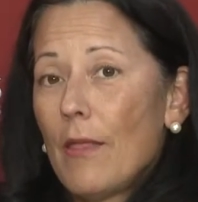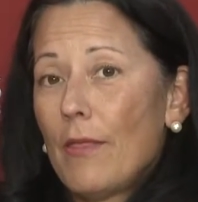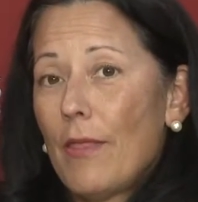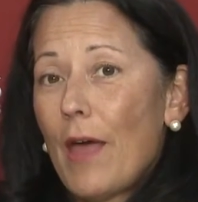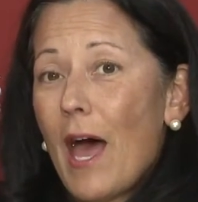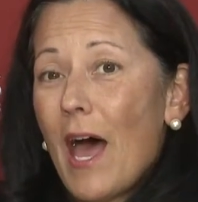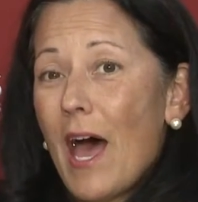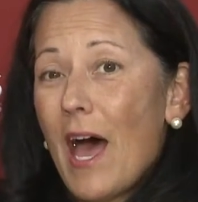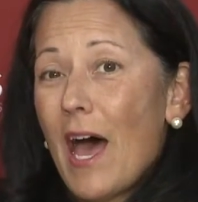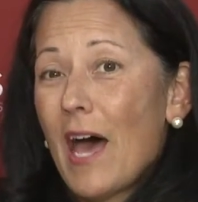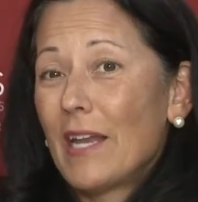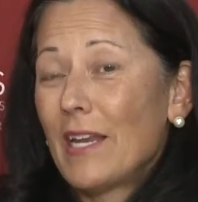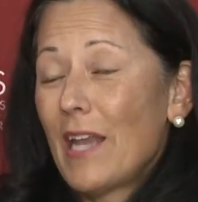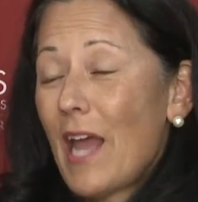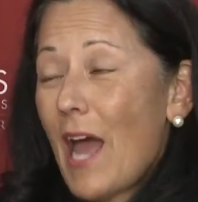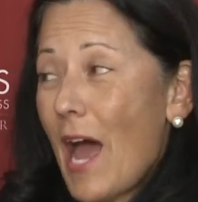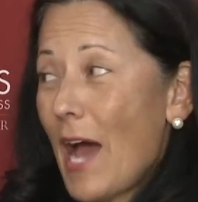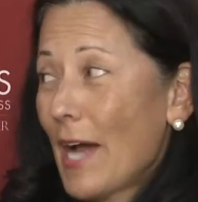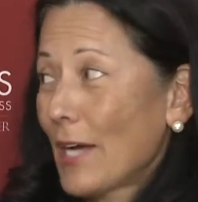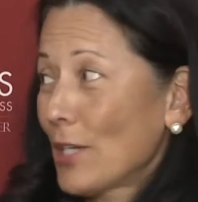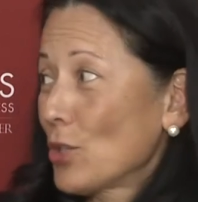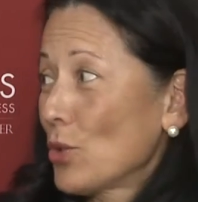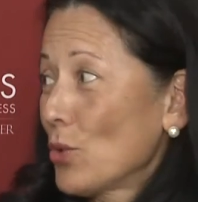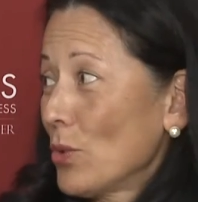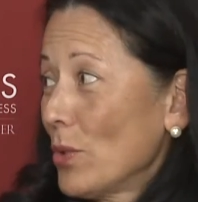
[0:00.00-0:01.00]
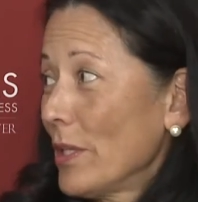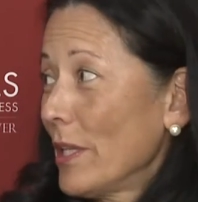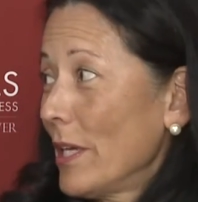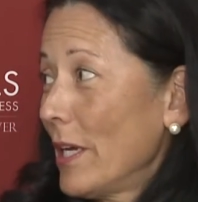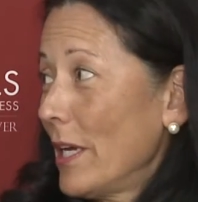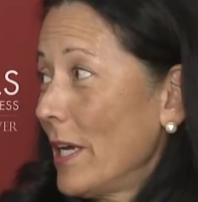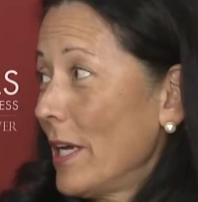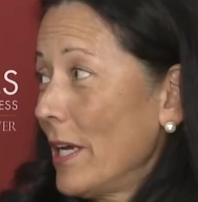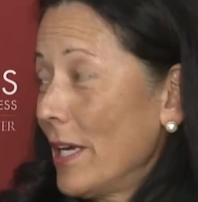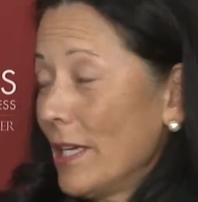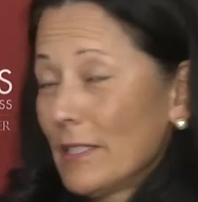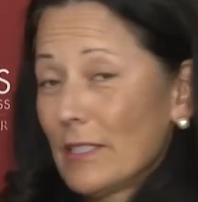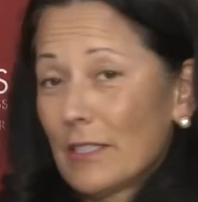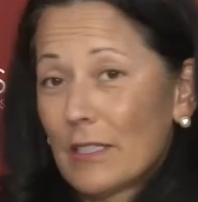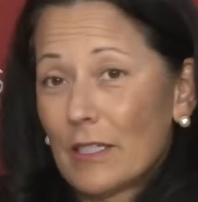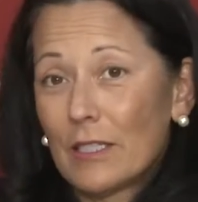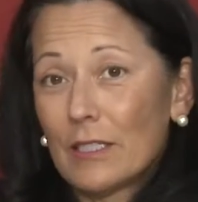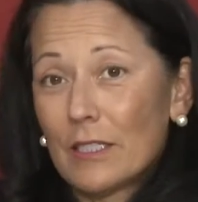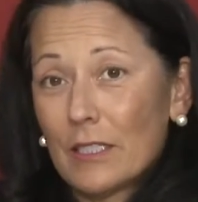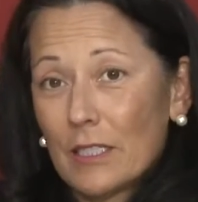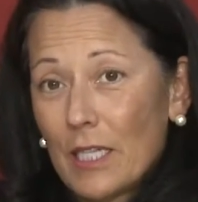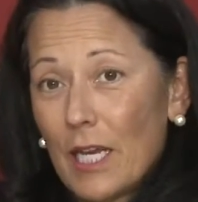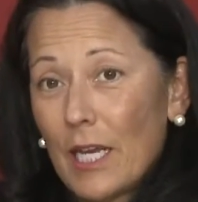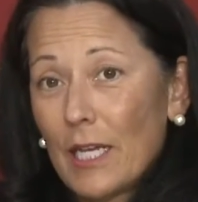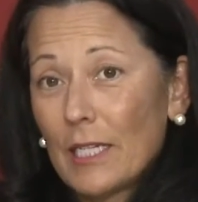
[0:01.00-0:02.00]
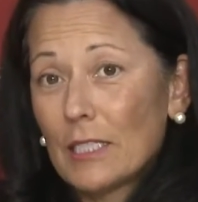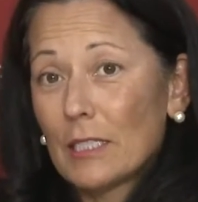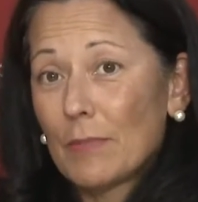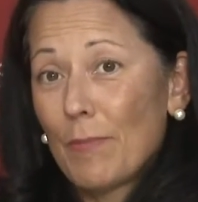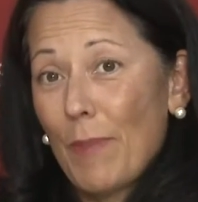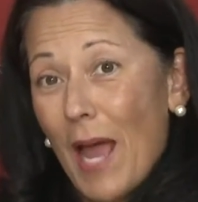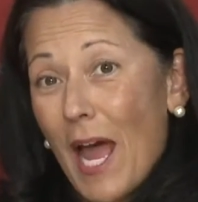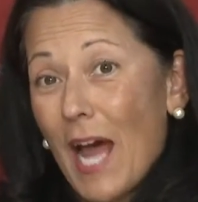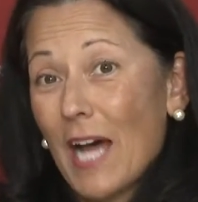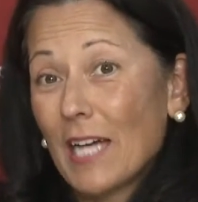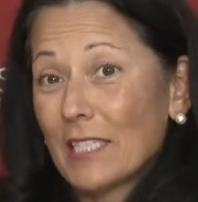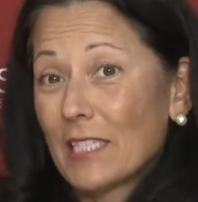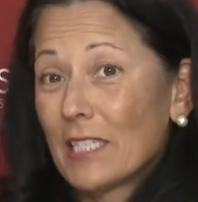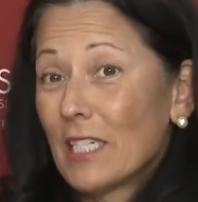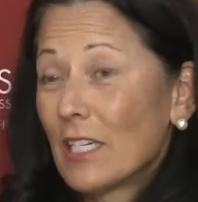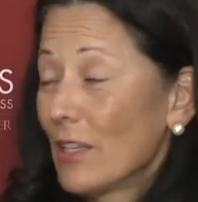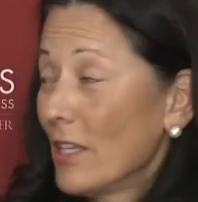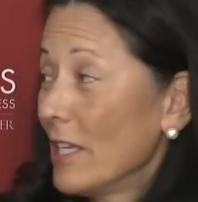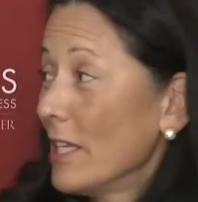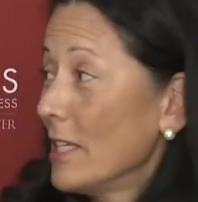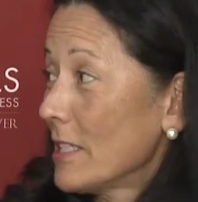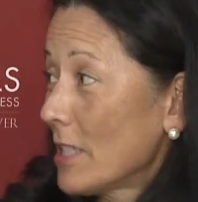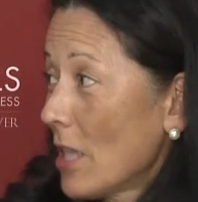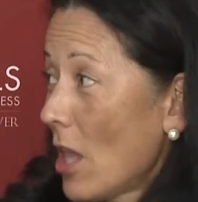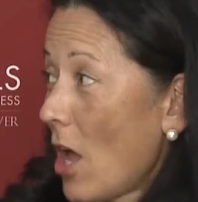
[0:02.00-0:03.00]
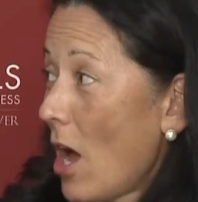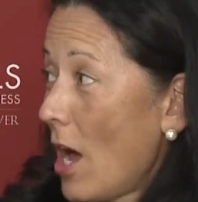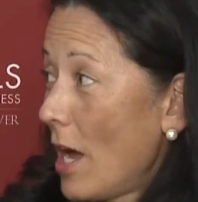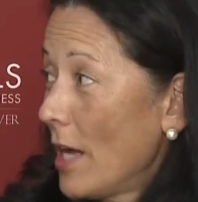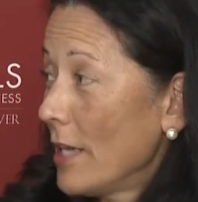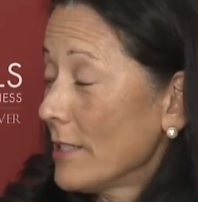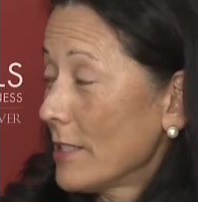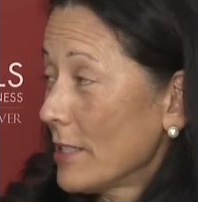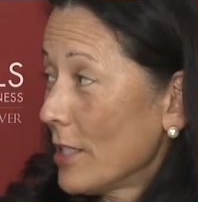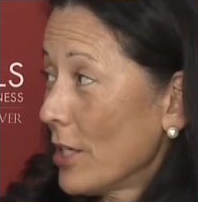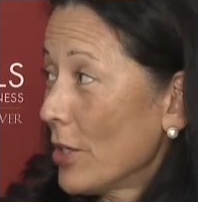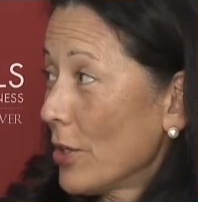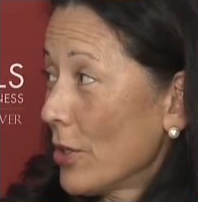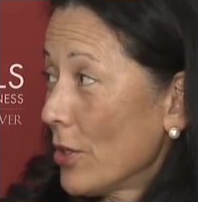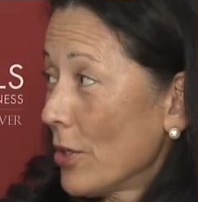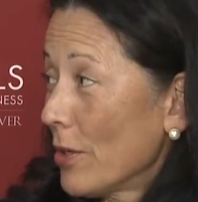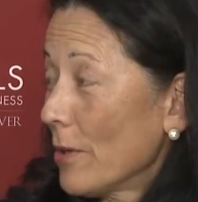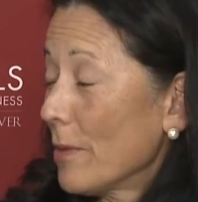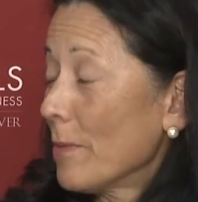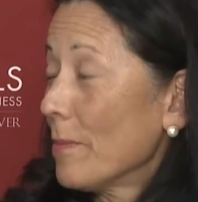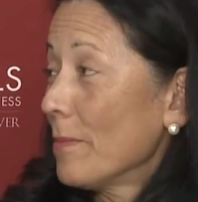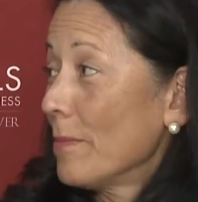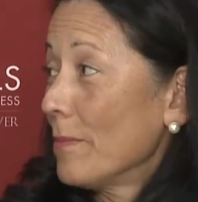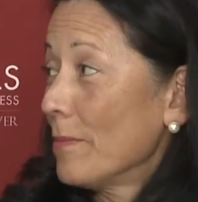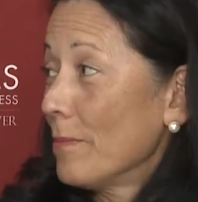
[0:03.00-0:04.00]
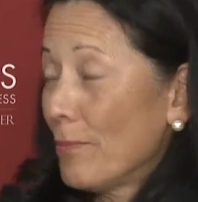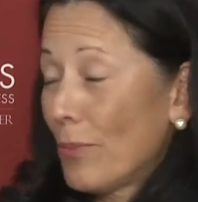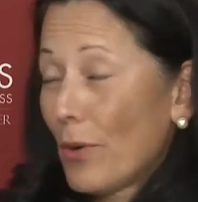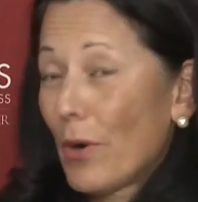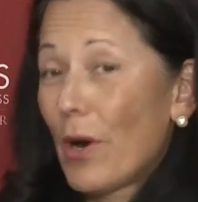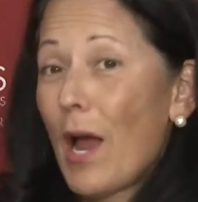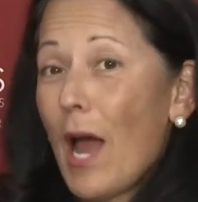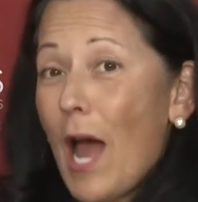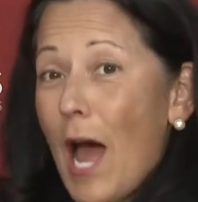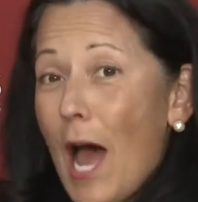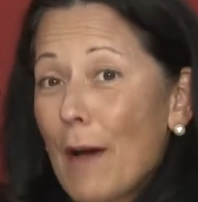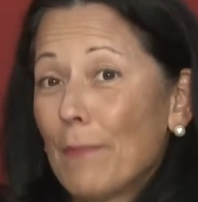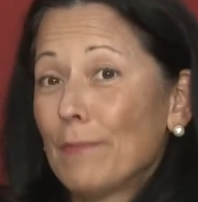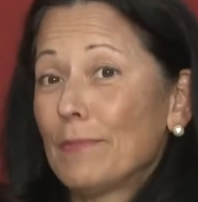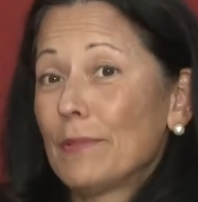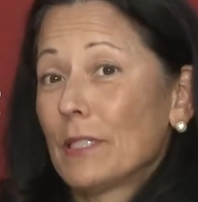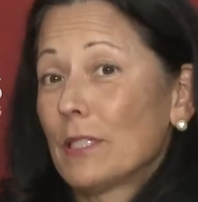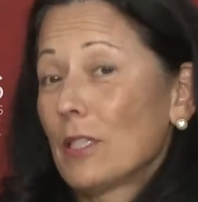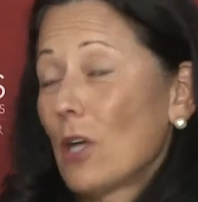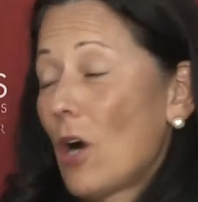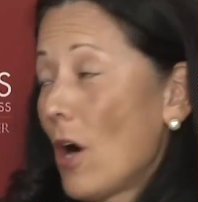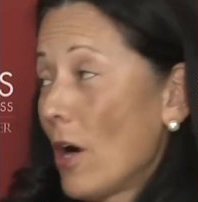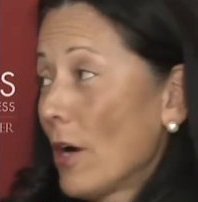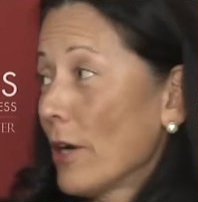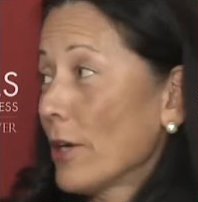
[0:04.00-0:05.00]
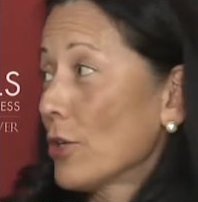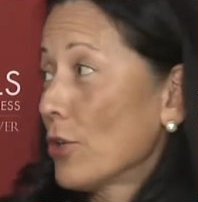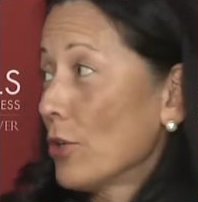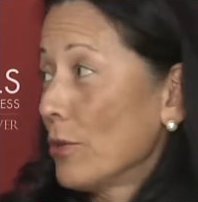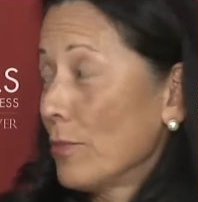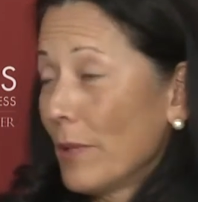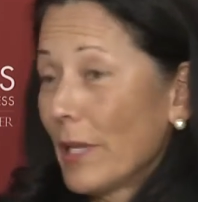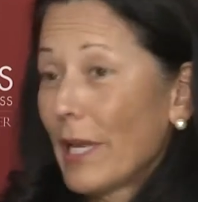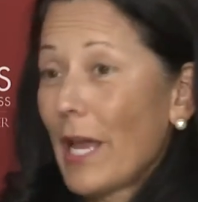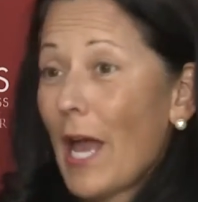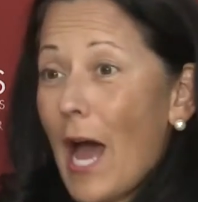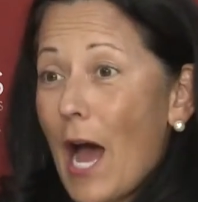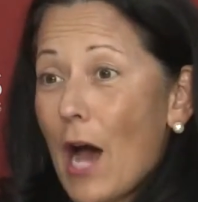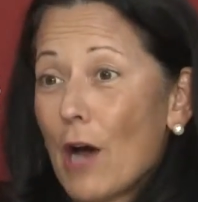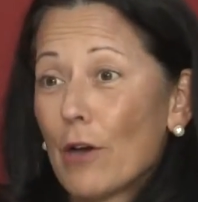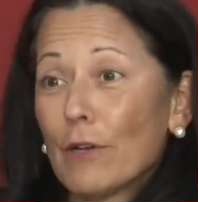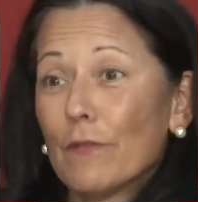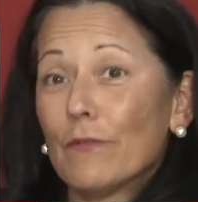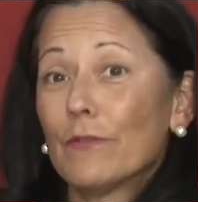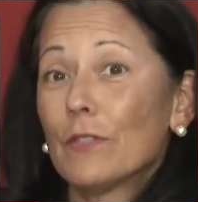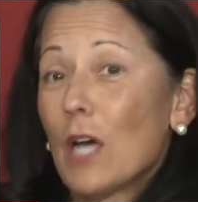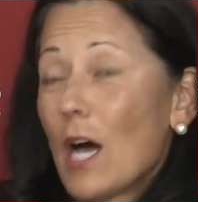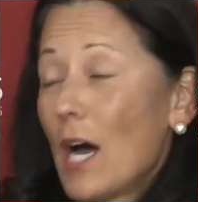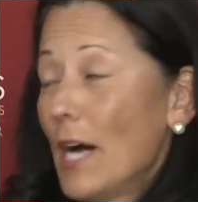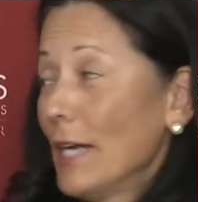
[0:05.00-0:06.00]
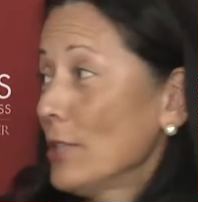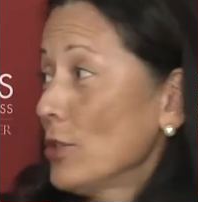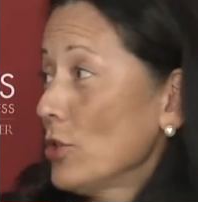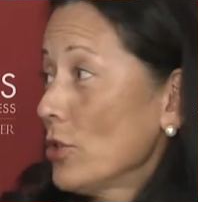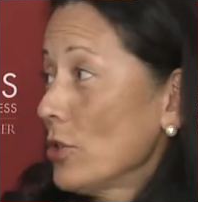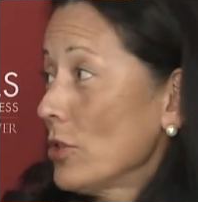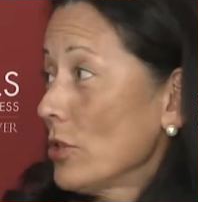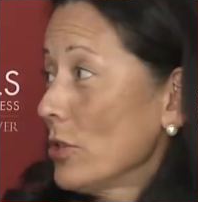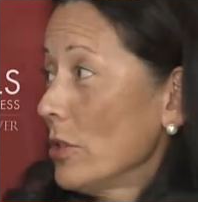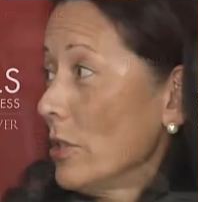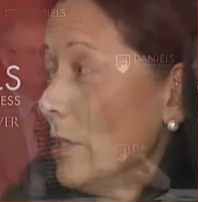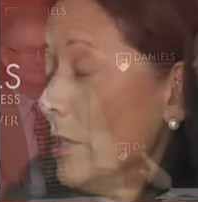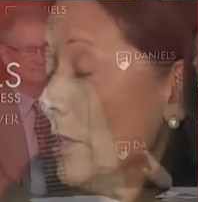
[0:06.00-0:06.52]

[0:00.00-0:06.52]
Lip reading: that actually it's the states passing these laws that are perhaps arguably out of touch